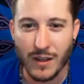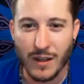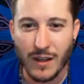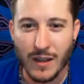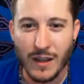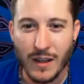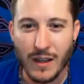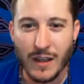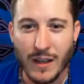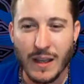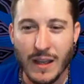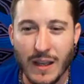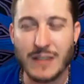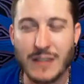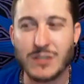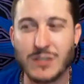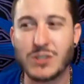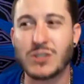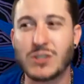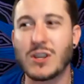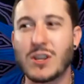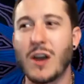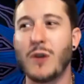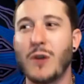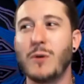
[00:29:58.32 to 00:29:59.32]
And
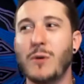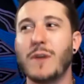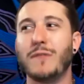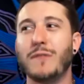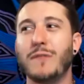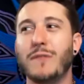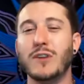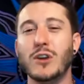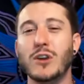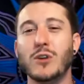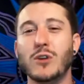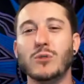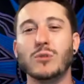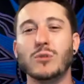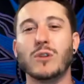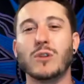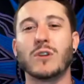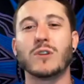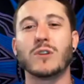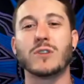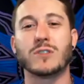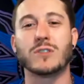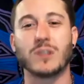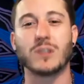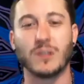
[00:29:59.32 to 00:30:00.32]
so if you
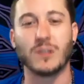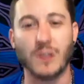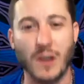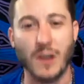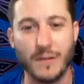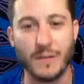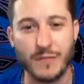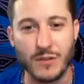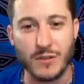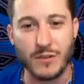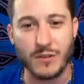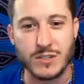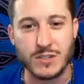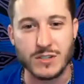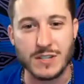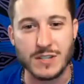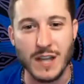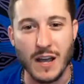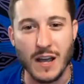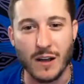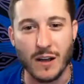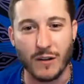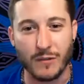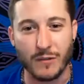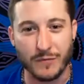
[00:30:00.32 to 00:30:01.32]
learn to love
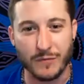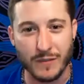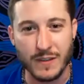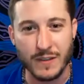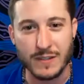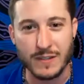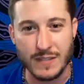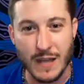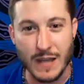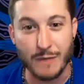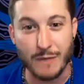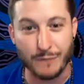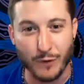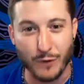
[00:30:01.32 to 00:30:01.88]
yourself, step 4,